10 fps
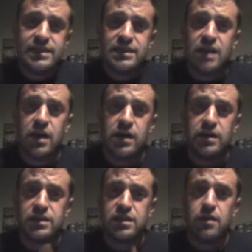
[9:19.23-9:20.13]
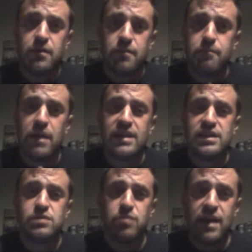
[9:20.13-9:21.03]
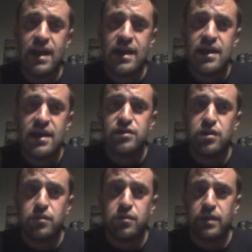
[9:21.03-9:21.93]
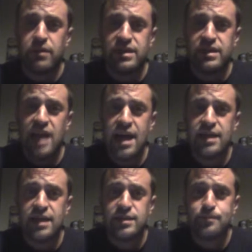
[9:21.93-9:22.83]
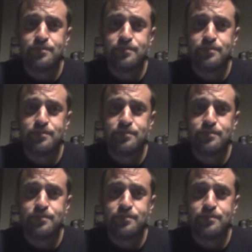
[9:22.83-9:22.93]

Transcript: Starks makes his way to the ring with Taz.